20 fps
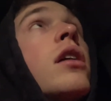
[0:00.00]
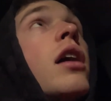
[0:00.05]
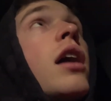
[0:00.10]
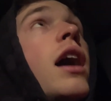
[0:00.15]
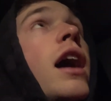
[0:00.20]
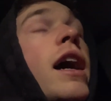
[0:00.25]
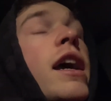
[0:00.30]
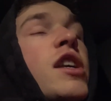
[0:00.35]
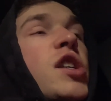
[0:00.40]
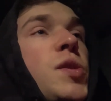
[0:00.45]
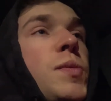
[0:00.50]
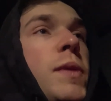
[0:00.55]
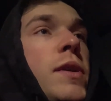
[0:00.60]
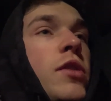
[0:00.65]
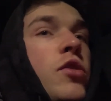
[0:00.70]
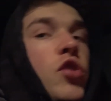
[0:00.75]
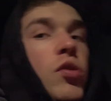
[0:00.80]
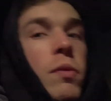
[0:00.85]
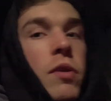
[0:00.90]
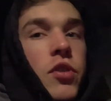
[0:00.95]
I
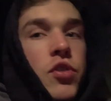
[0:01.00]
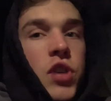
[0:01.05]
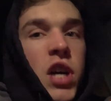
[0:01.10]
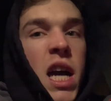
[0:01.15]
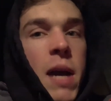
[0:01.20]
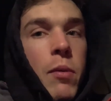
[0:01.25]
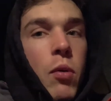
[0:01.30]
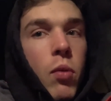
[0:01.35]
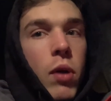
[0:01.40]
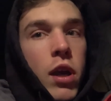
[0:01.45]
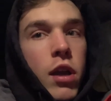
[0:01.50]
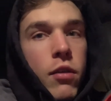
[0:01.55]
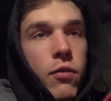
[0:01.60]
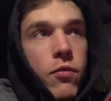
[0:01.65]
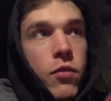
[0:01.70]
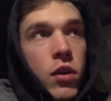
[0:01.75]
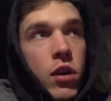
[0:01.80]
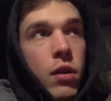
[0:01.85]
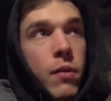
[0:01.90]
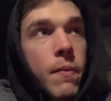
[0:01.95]
spent too much time away
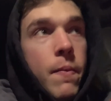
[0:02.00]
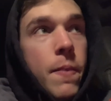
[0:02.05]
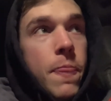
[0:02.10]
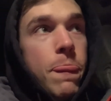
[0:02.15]
from